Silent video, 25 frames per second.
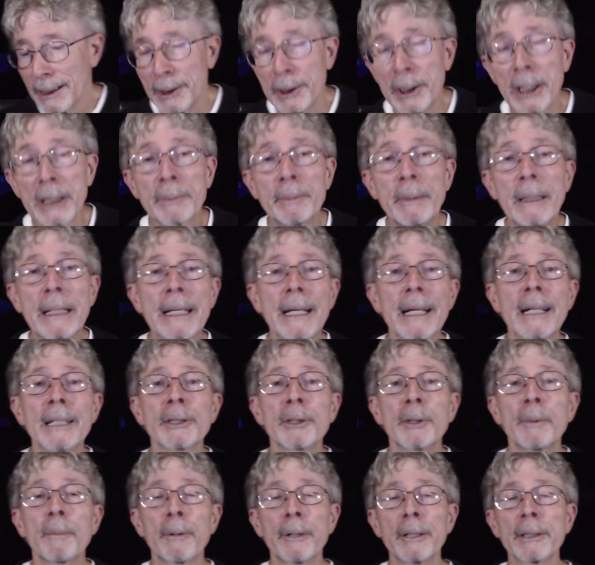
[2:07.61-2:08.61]
just
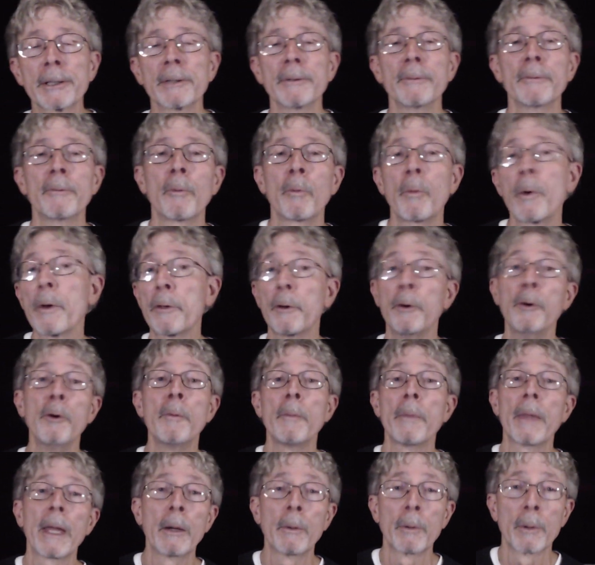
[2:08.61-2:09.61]
because the person with
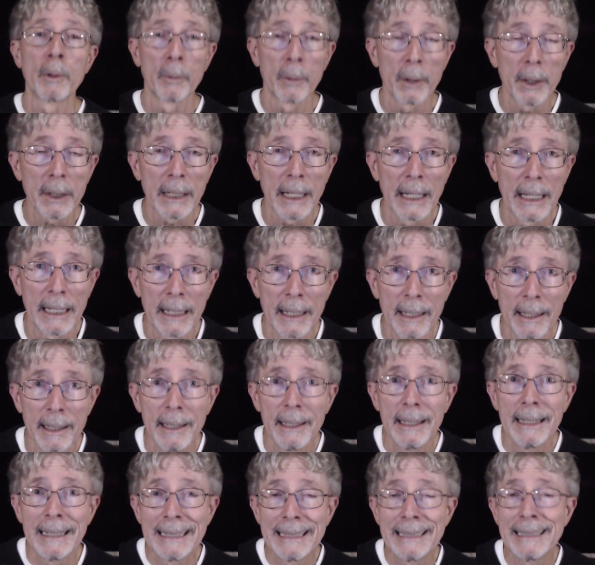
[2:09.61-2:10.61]
whom they were working
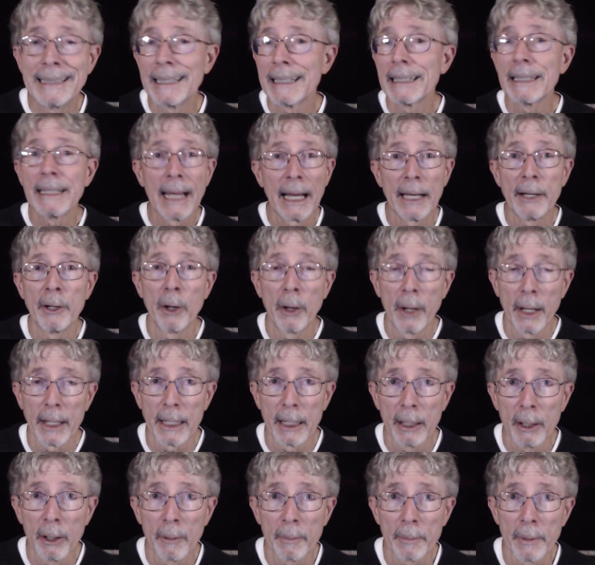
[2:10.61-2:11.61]
did not know how
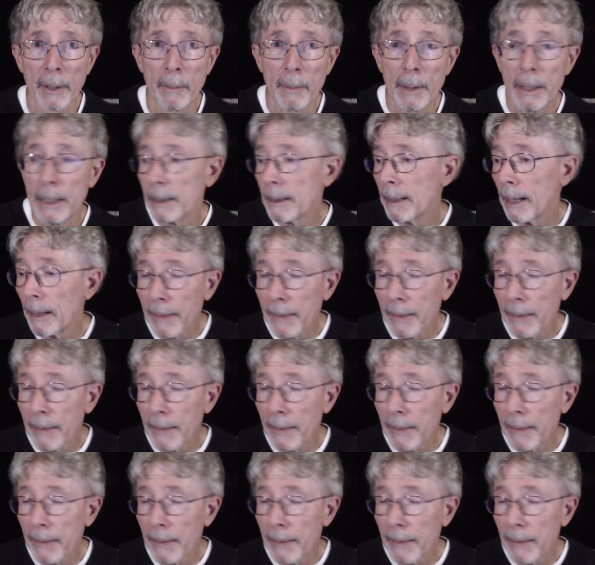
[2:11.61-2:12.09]
to help them.